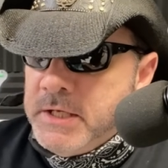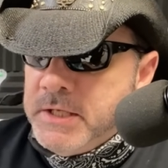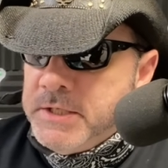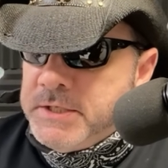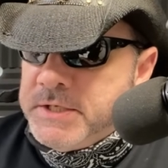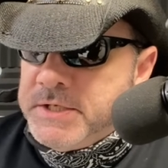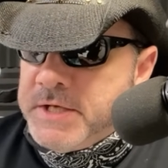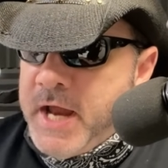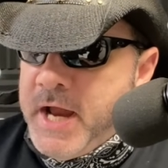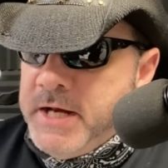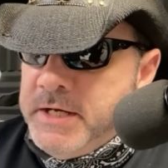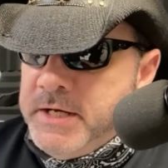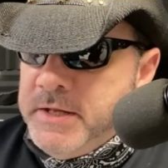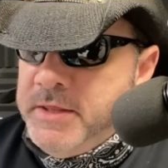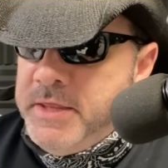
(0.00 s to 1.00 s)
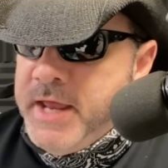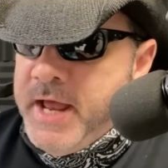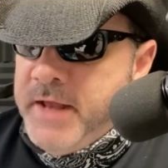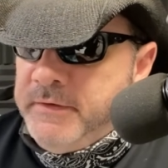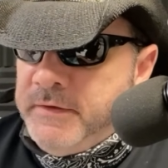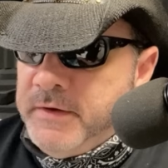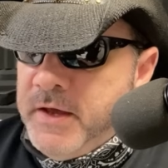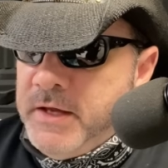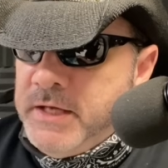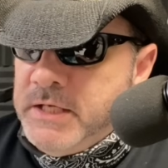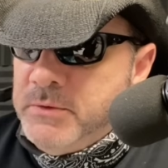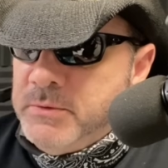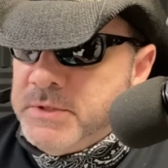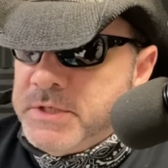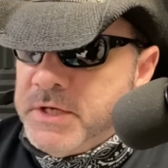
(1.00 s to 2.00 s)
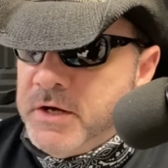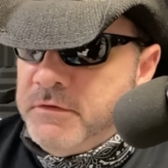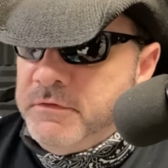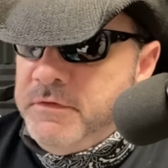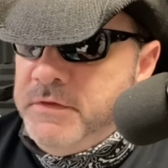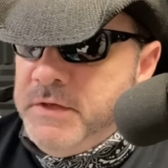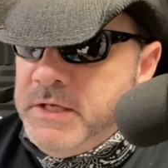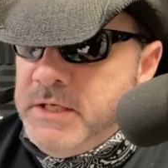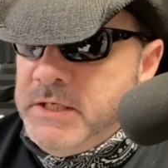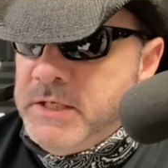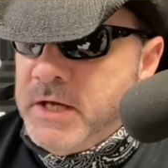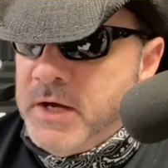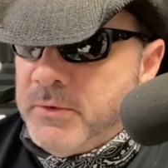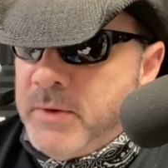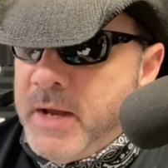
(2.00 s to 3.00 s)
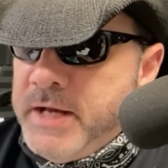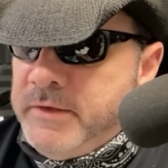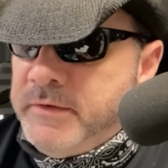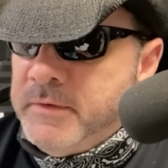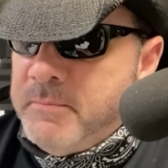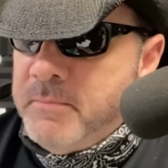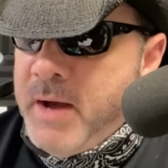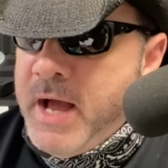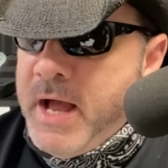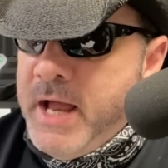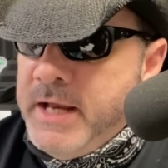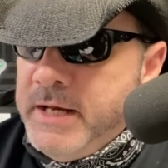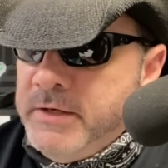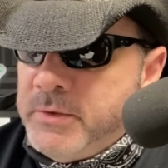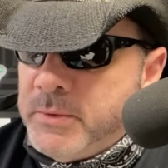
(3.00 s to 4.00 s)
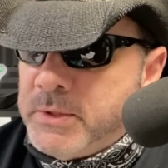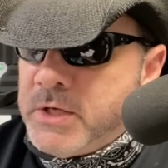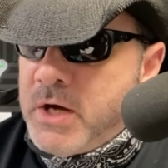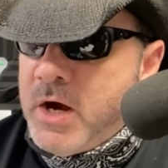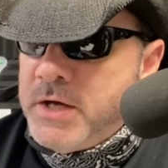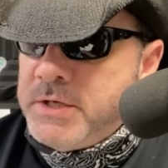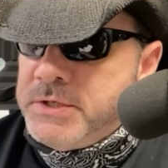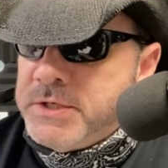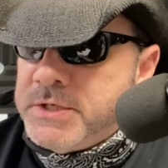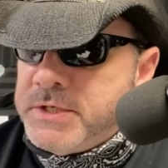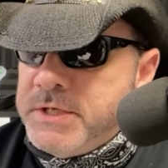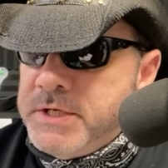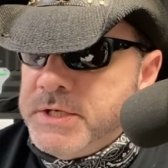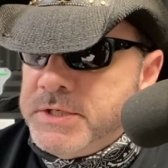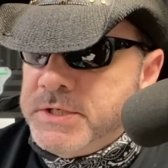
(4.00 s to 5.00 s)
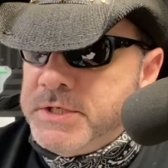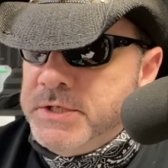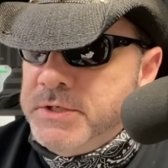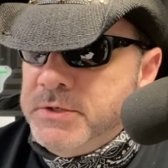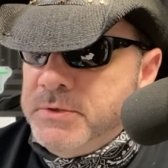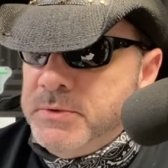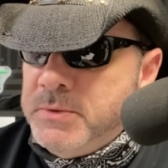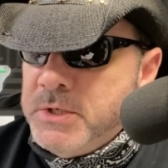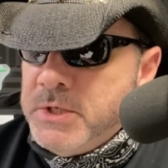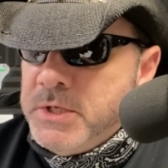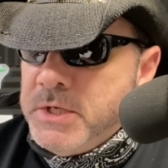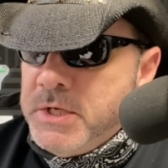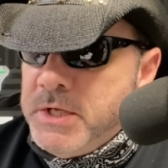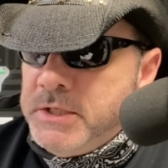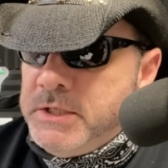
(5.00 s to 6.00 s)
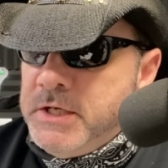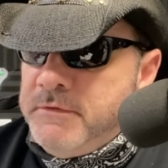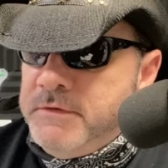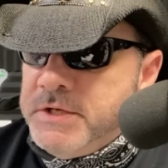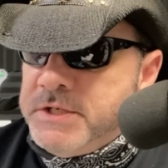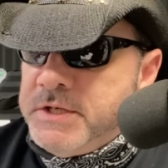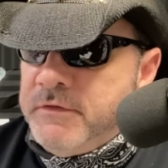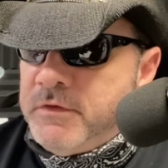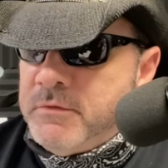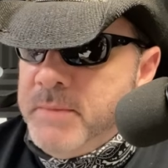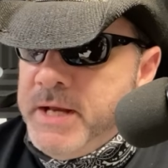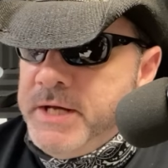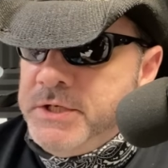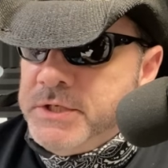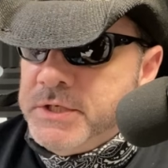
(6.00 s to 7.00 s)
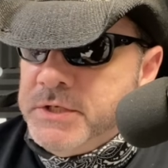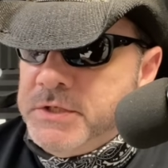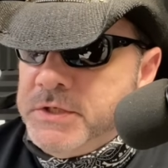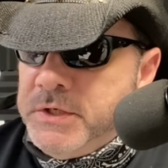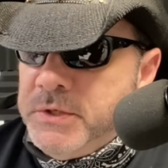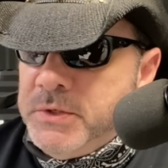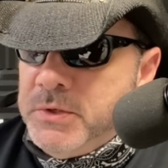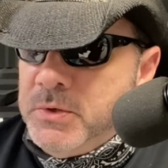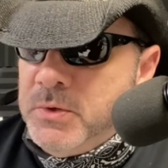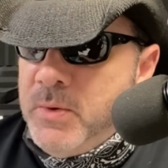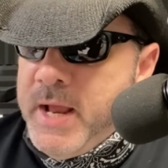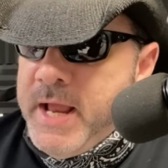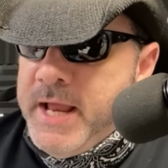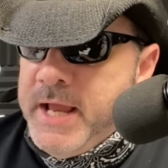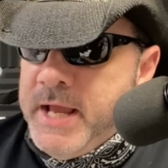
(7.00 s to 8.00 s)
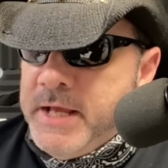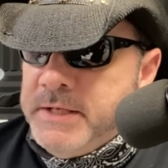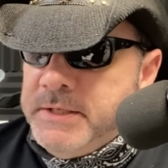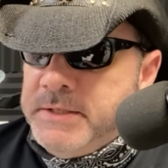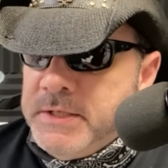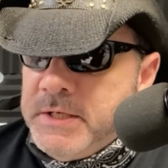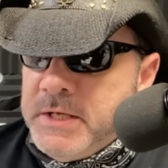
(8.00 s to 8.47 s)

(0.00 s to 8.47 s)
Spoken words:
decided that he was of the right mind or consciousness to give this information to, and